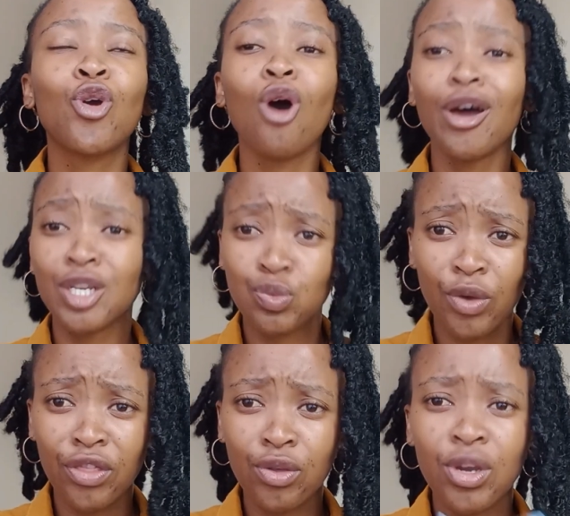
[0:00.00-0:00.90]
God is
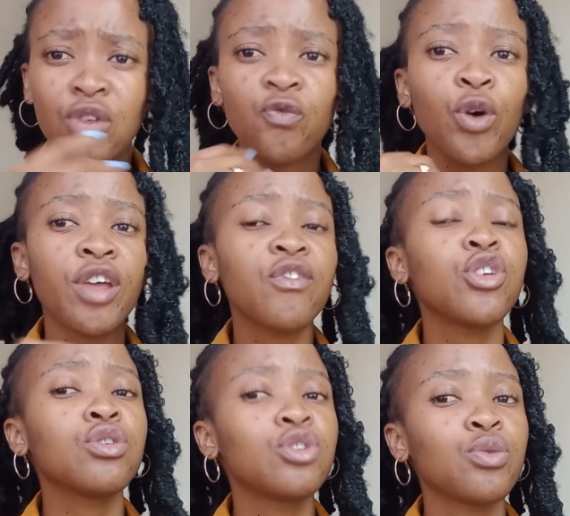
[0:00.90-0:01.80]
with you, and if whatever
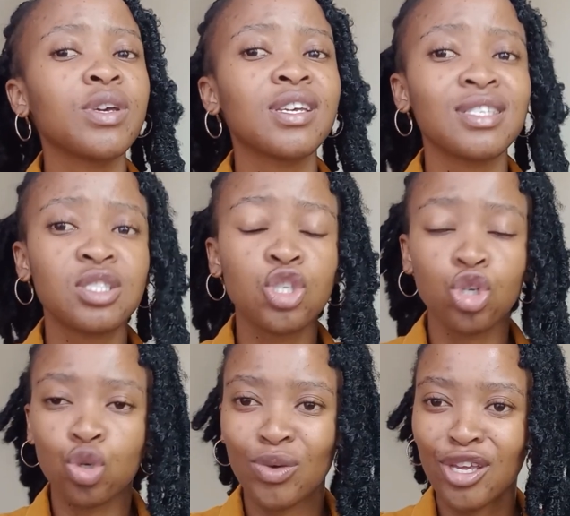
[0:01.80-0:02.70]
you're doing is
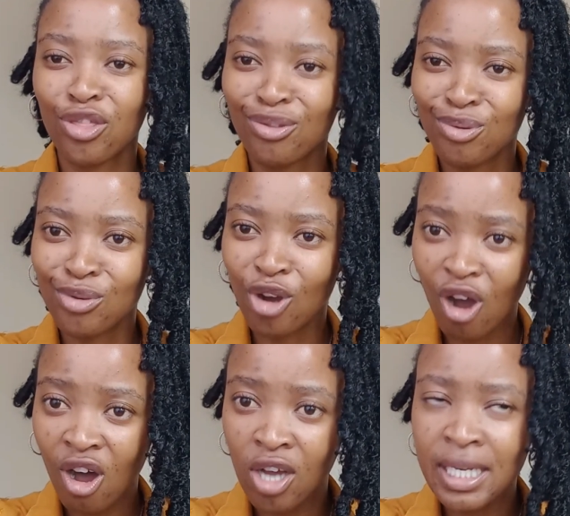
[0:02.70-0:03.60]
you're doing it through
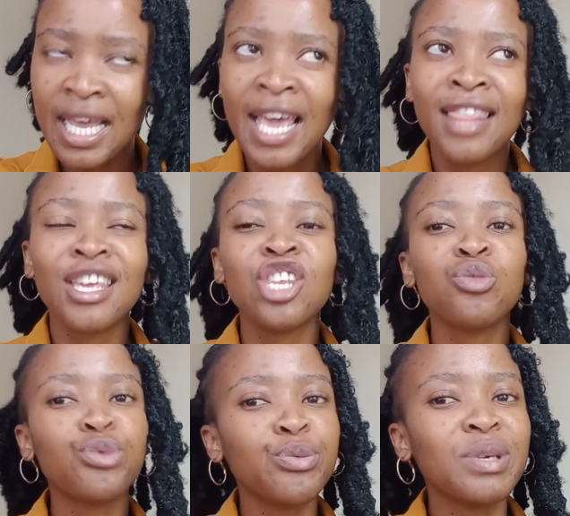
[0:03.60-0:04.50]
God, then you
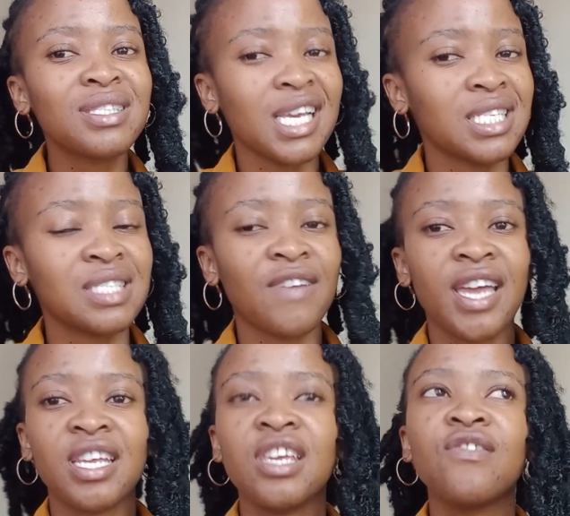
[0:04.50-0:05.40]
will be
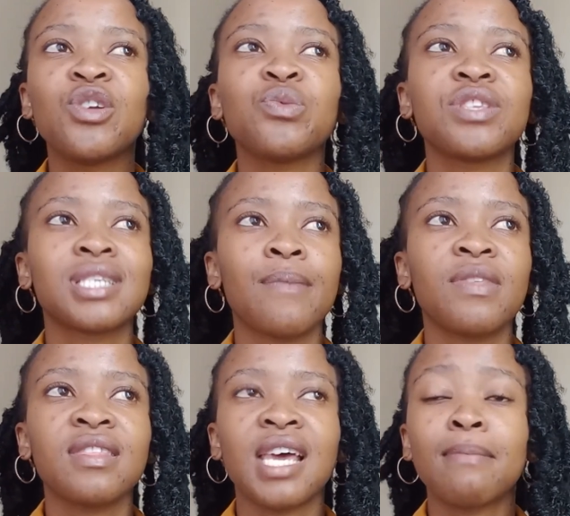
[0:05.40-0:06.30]
satisfied even with
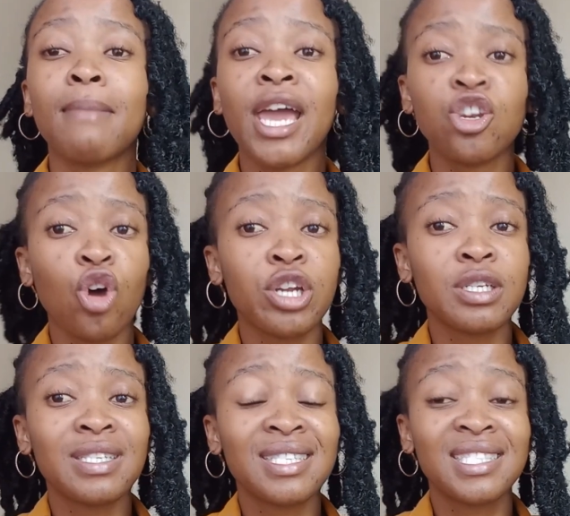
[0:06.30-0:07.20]
something that might not
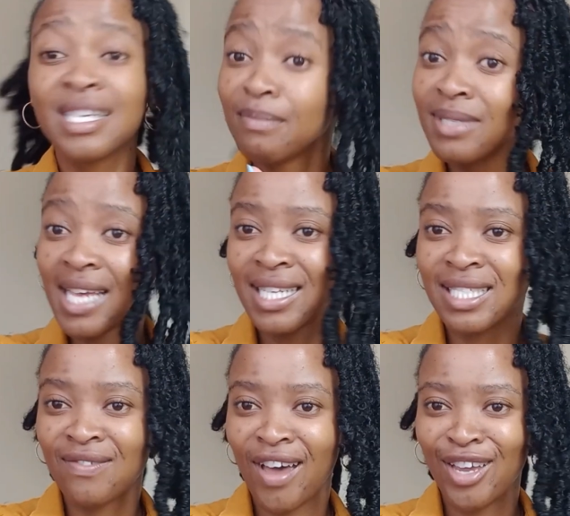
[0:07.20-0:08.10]
seem
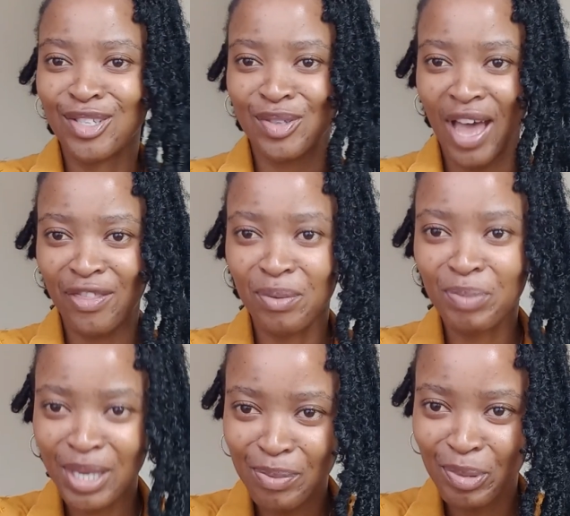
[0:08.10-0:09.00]
satisfying to other
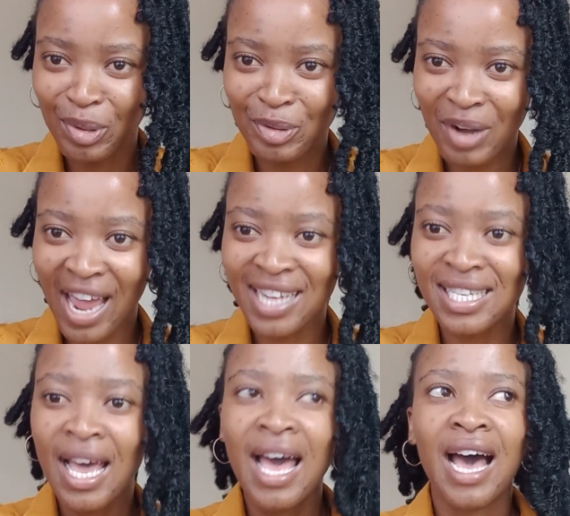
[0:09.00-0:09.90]
people, right?
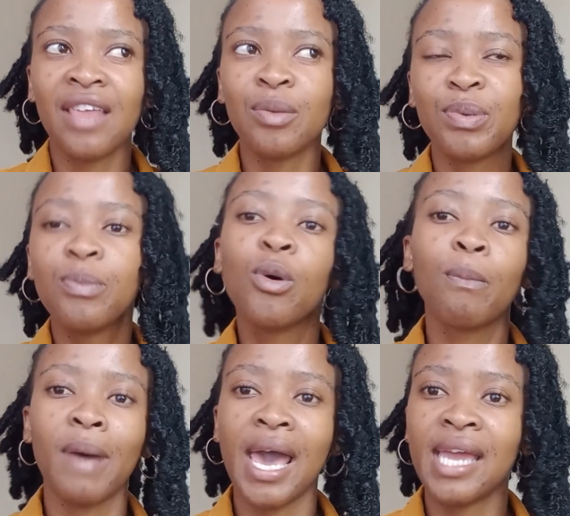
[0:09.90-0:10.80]
Other people
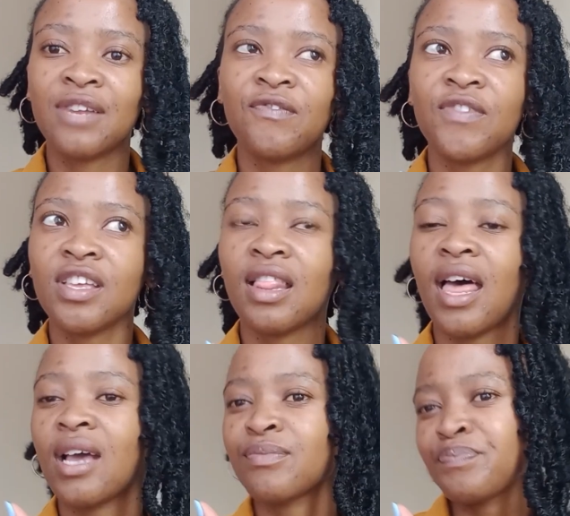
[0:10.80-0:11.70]
might feel
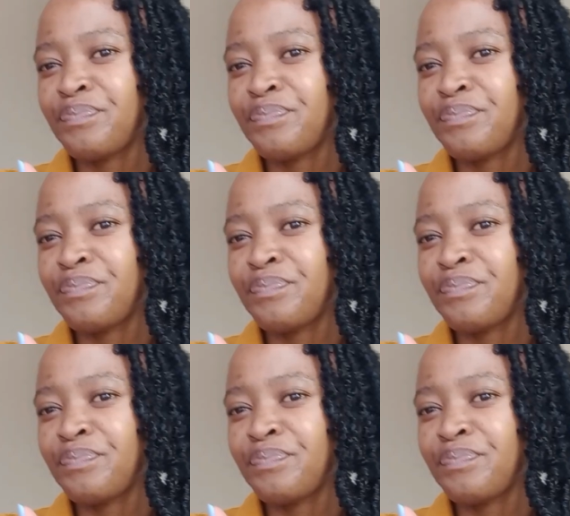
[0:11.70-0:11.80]
like,